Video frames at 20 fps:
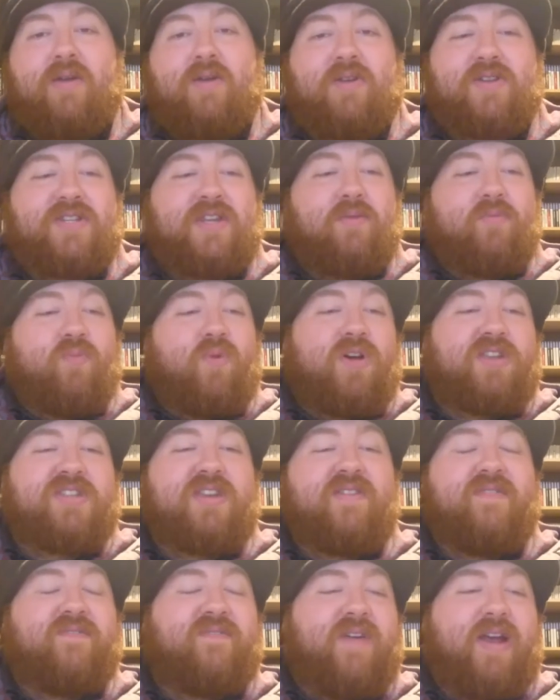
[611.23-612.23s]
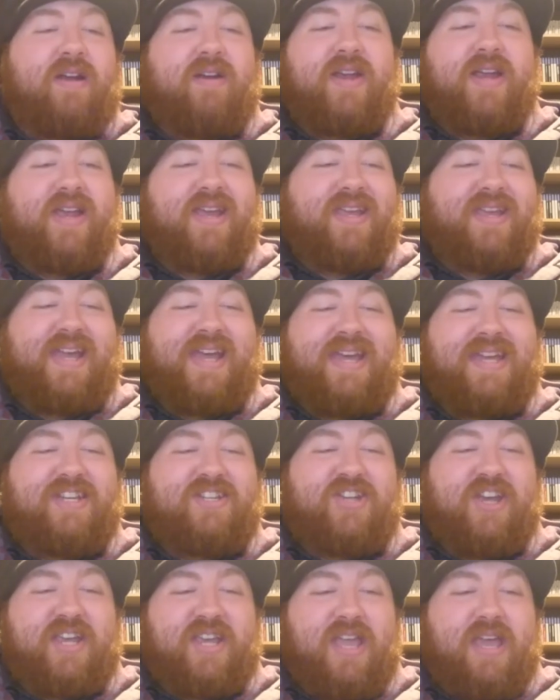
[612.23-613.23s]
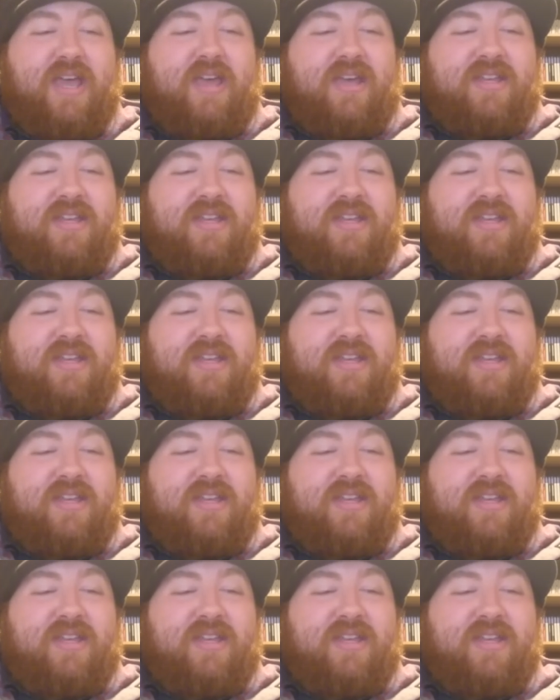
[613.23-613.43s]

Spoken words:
Because it wasn't very engaging.